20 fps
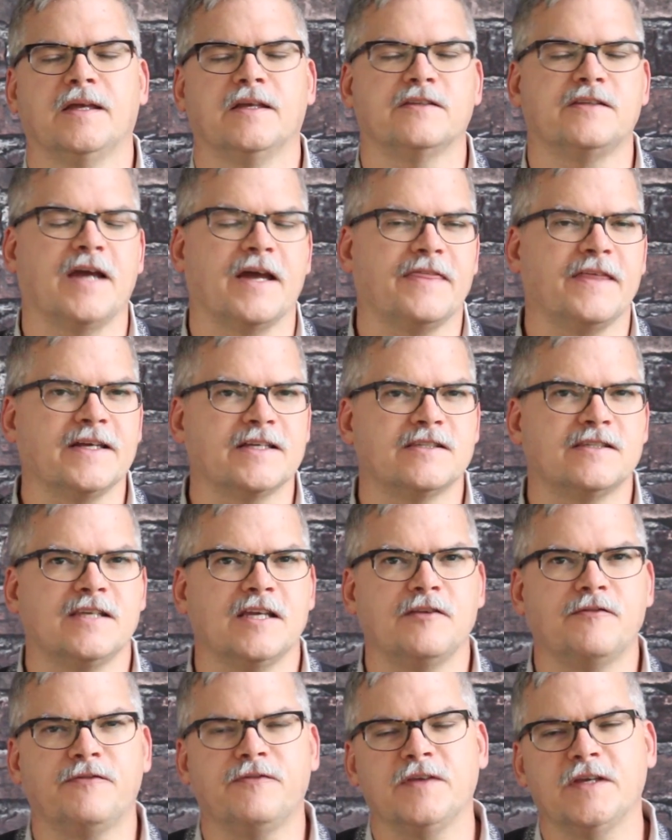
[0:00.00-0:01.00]
See, I think
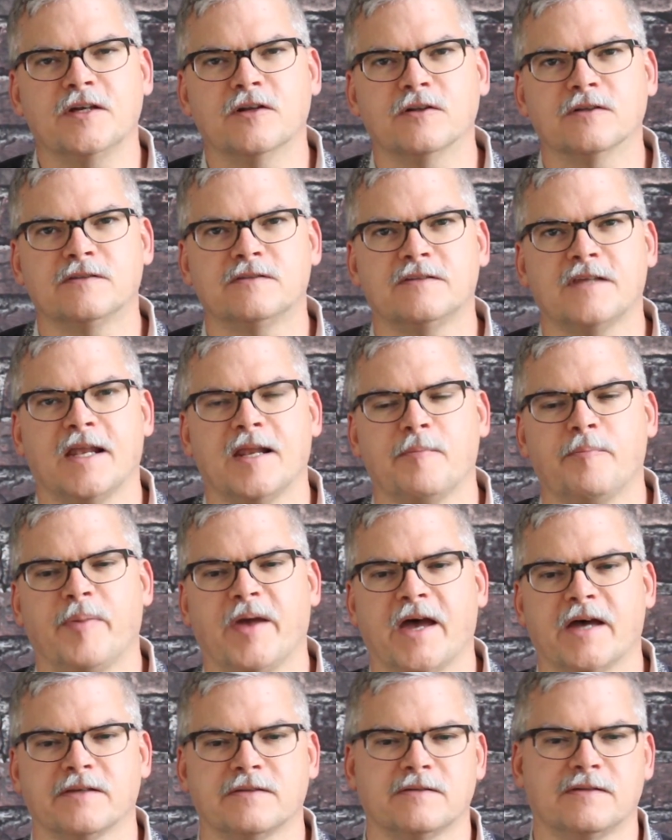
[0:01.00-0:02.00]
Sid Field said it
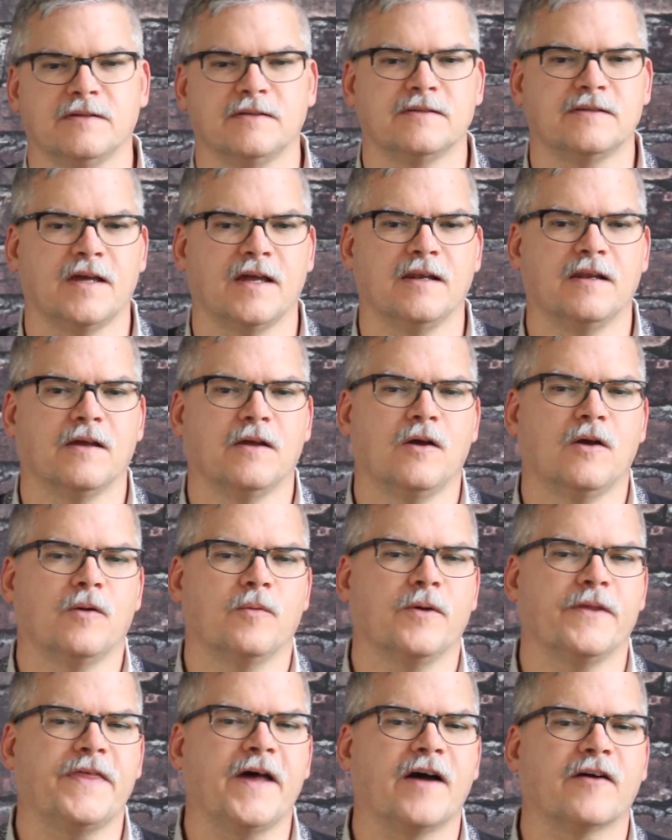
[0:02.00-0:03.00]
best. He said,
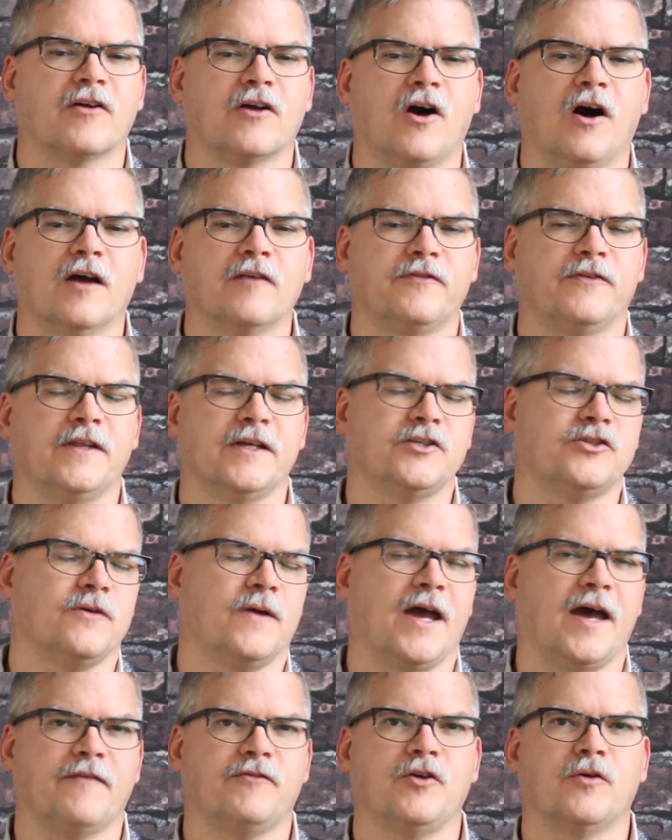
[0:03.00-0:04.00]
"Without conflict, you
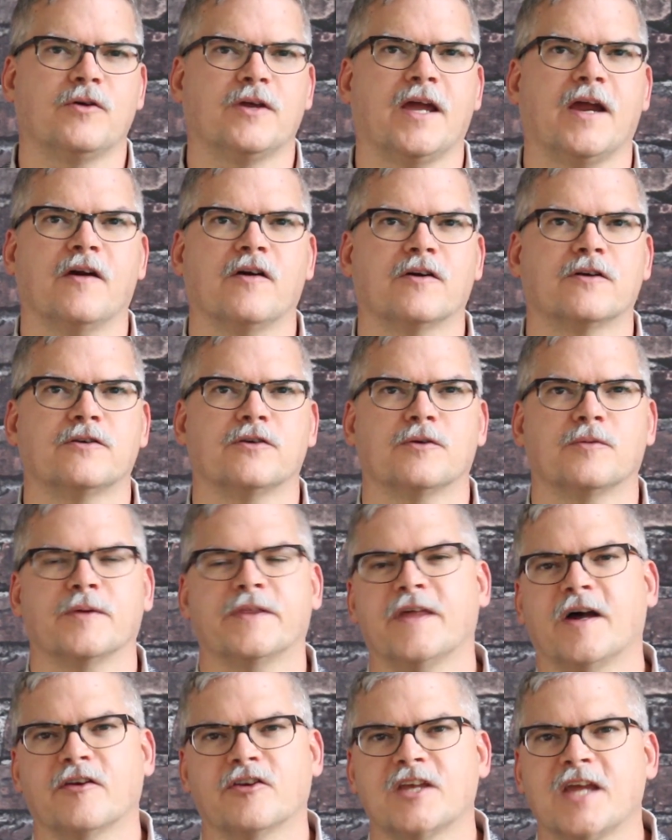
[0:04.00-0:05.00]
have no character.
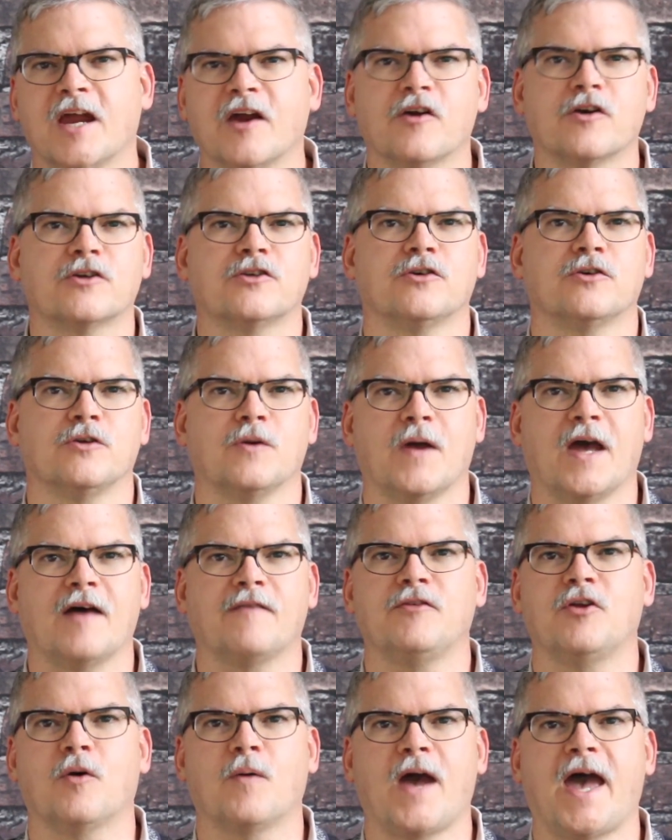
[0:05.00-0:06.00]
Without character, you
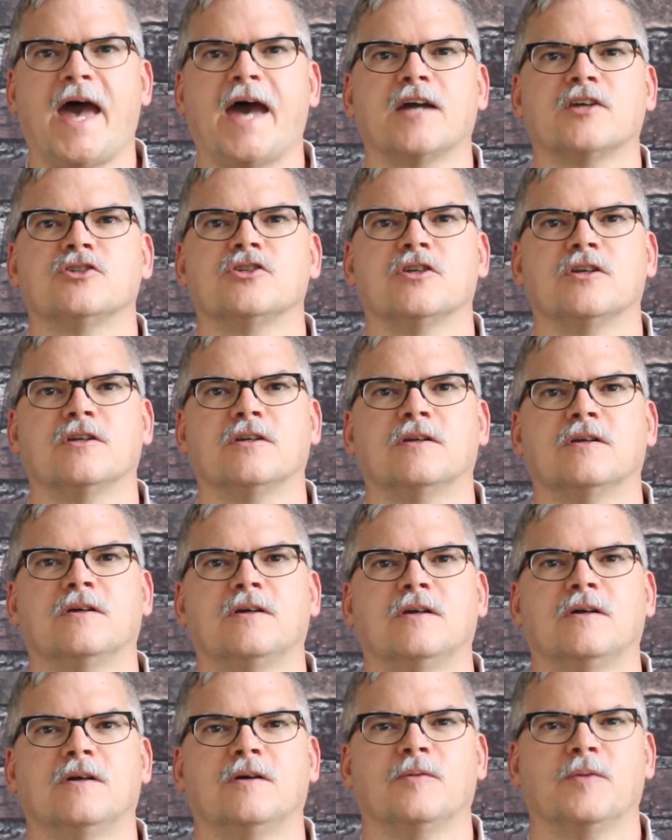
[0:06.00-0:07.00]
have no action.
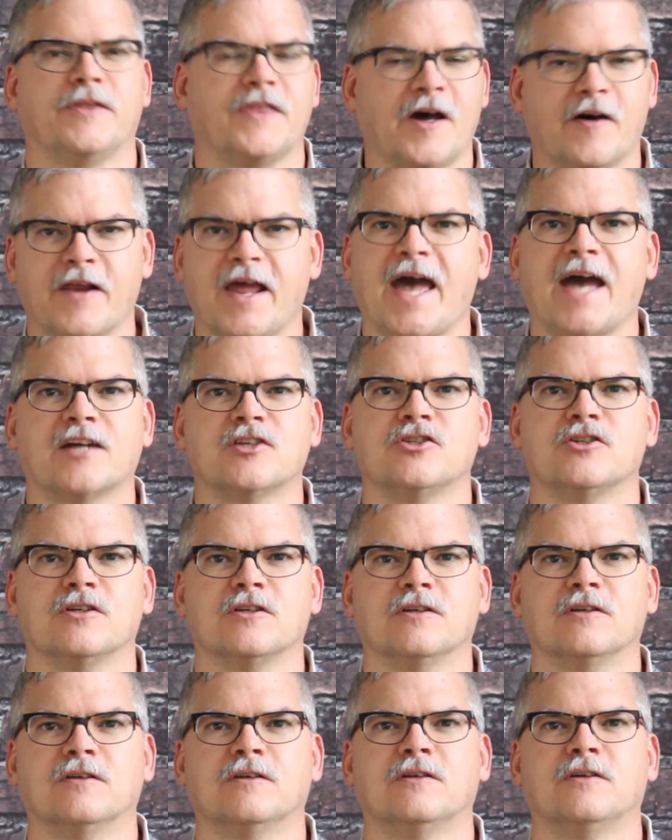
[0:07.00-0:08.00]
Without
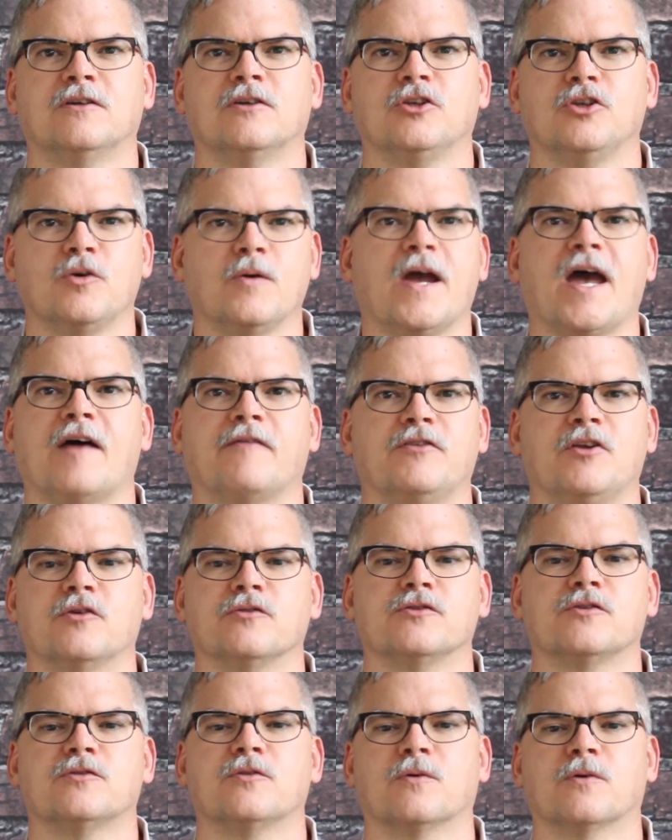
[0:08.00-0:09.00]
action, you have
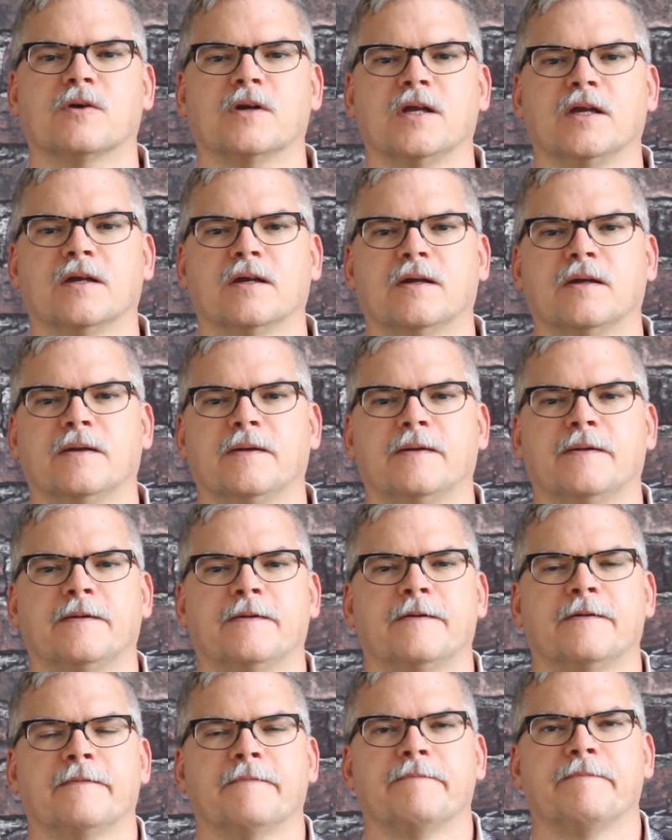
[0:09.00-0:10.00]
no story."
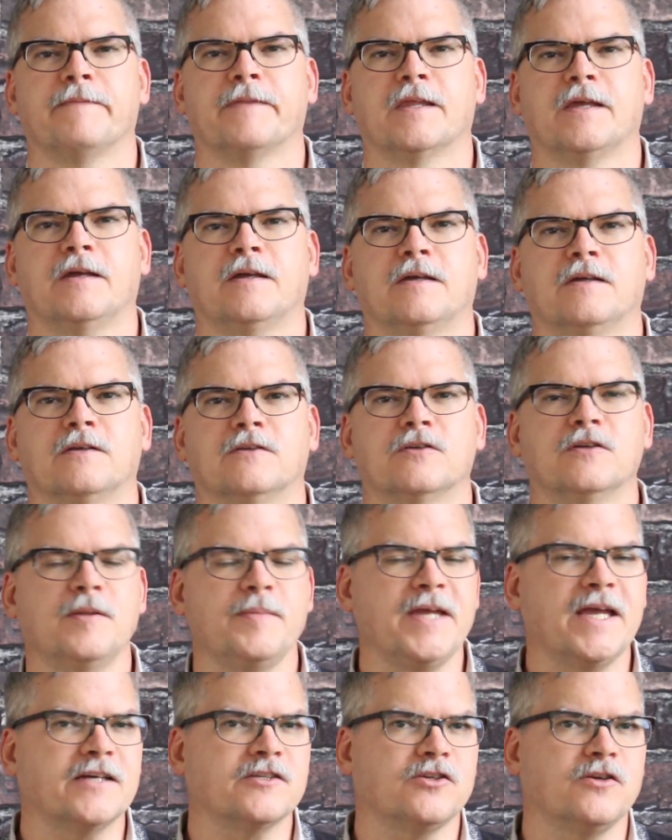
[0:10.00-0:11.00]
So
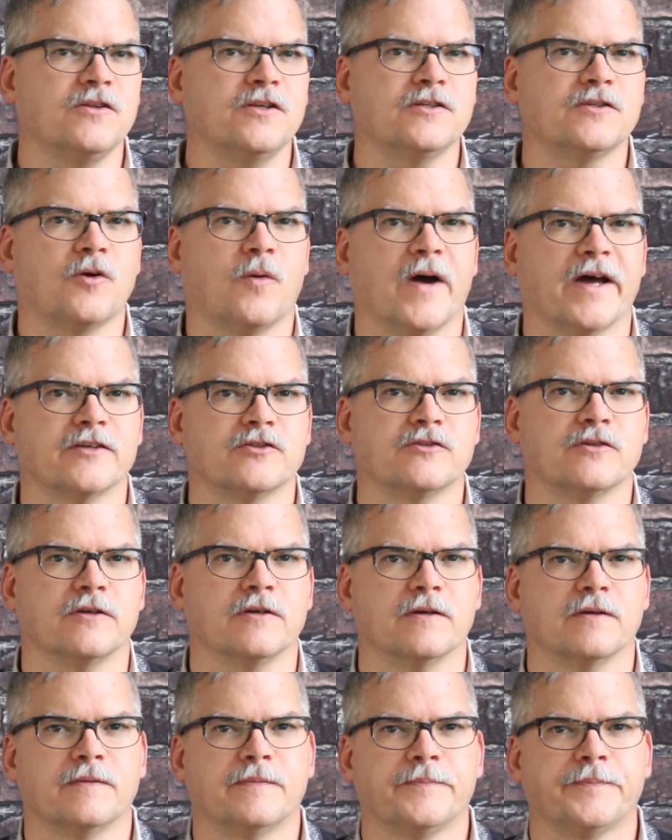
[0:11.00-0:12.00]
let me ask you this
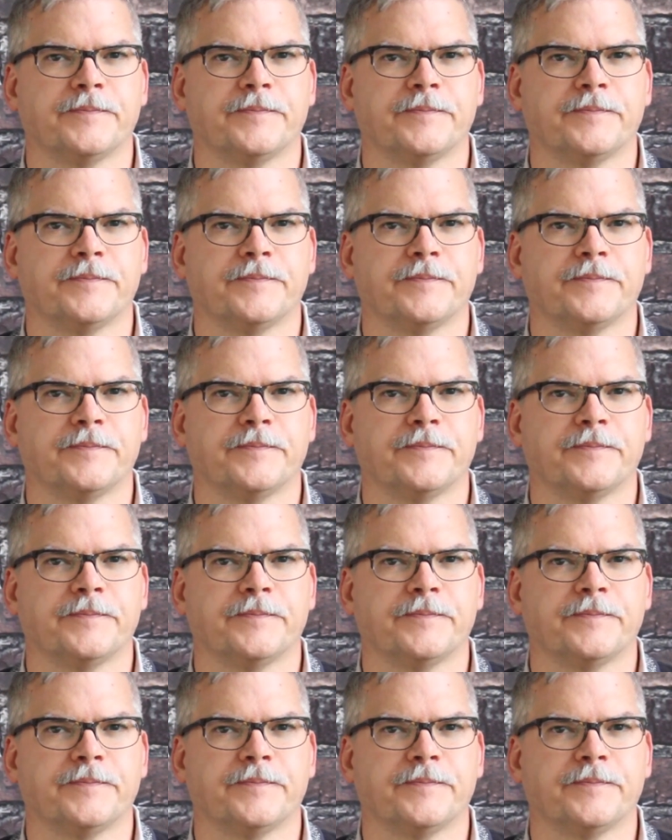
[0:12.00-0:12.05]
question.